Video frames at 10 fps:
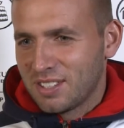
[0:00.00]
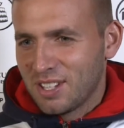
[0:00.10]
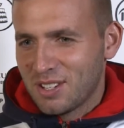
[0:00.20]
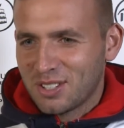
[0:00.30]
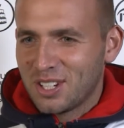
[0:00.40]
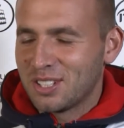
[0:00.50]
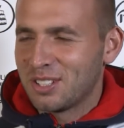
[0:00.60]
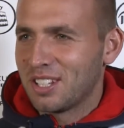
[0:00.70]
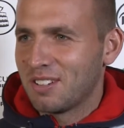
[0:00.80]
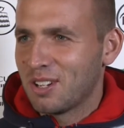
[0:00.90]
those guys
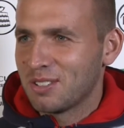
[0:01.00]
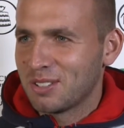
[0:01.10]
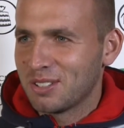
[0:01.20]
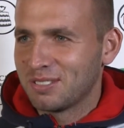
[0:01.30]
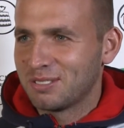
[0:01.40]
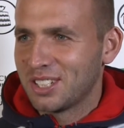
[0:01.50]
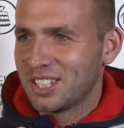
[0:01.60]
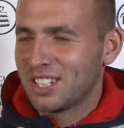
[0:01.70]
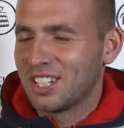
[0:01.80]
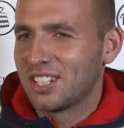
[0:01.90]
do their own sort of
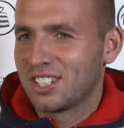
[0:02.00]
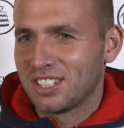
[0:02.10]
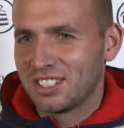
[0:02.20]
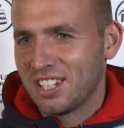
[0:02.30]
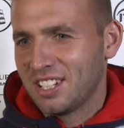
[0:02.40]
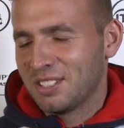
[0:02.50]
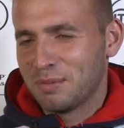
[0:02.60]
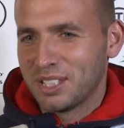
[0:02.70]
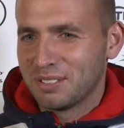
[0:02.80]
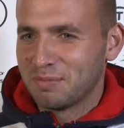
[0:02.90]
research, and yeah, I
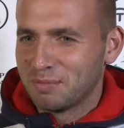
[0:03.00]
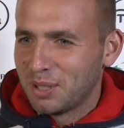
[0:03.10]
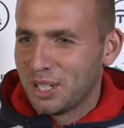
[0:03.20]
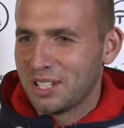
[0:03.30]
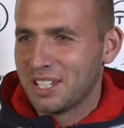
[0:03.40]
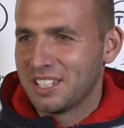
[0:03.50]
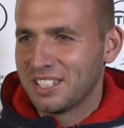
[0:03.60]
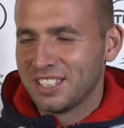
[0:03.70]
mean my uh,